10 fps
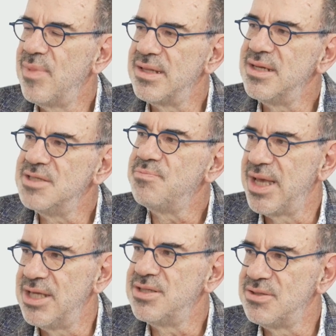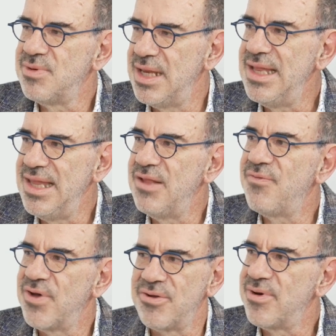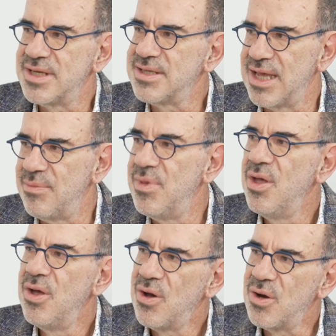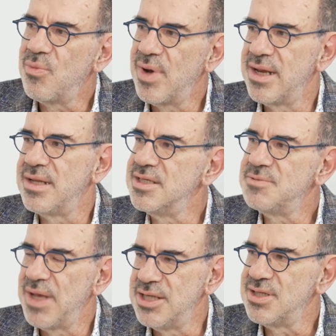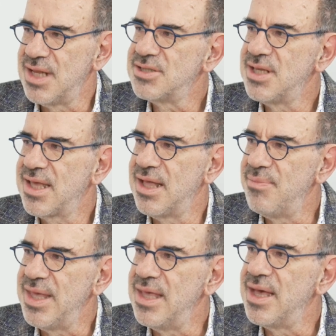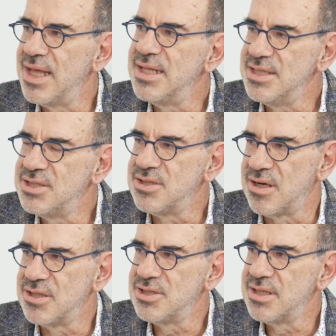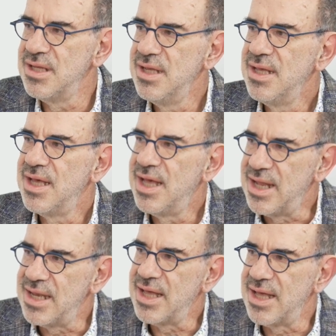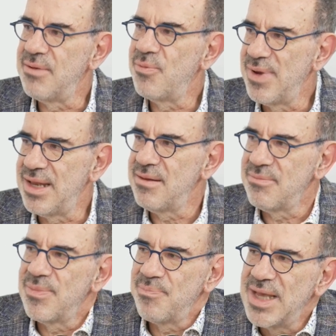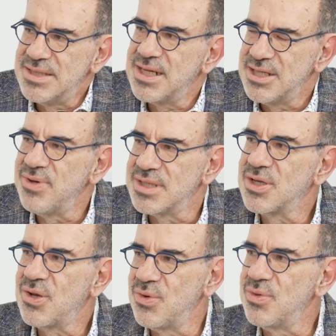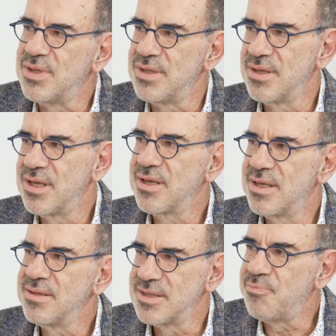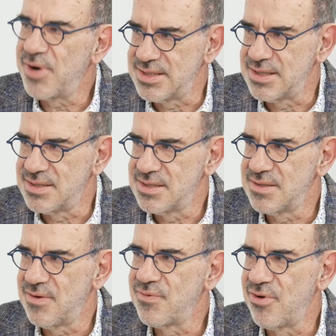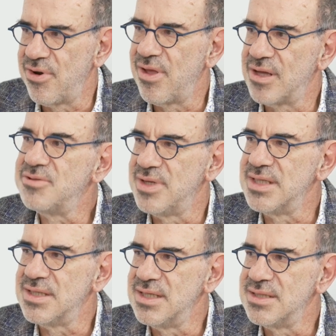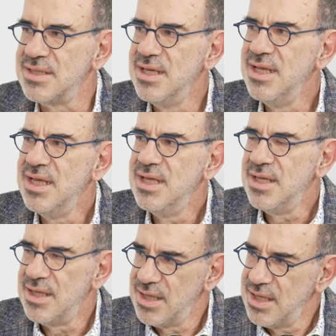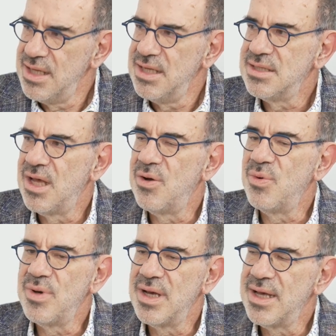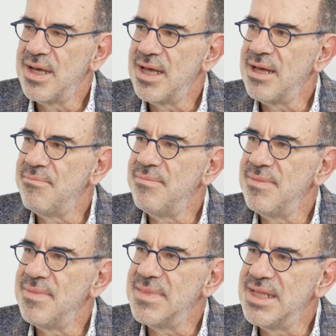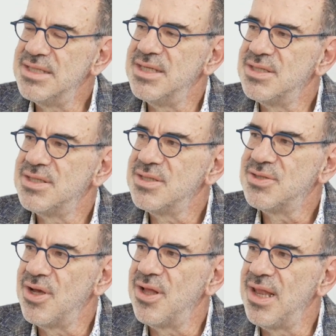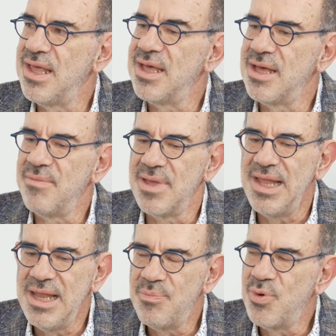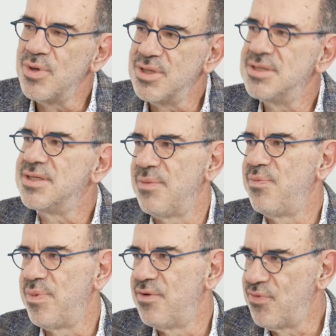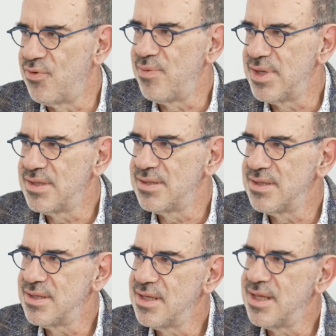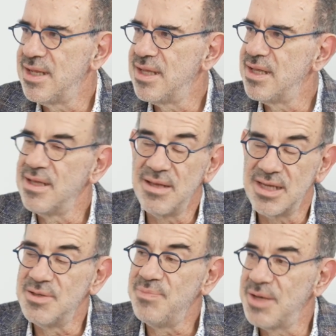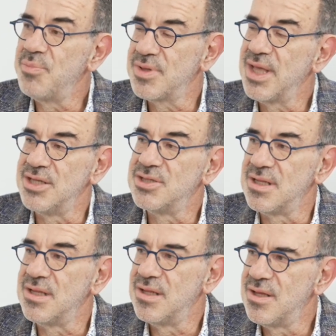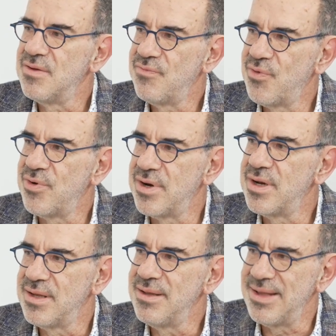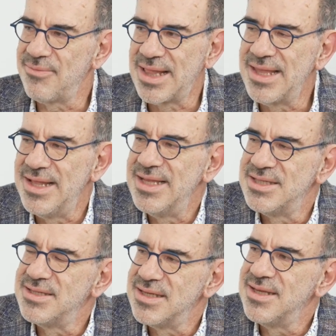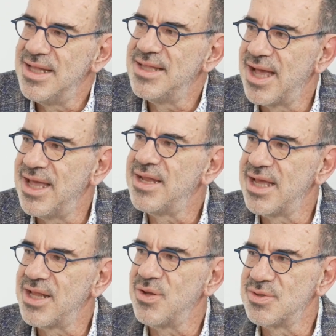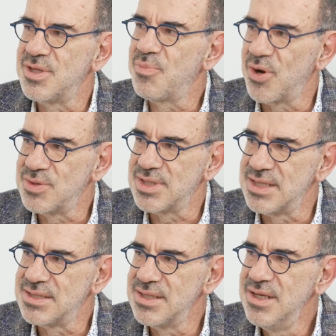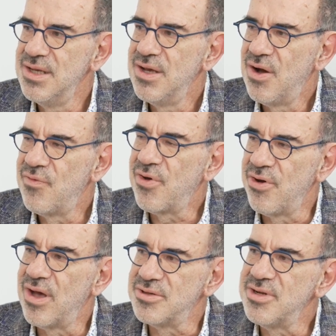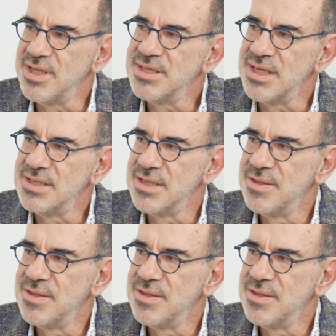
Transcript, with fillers: whether these patients really need further exam or whether this patient actually can be uh, discharged. And uh, we basically to exclude mm-hmm. the mm-hmm. presence of coronary artery disease. Understood. Yeah. So um, this is certainly a, an important step forward and uh, has a big potential for well in this entire diagnostic process and in of term, coronary artery disease.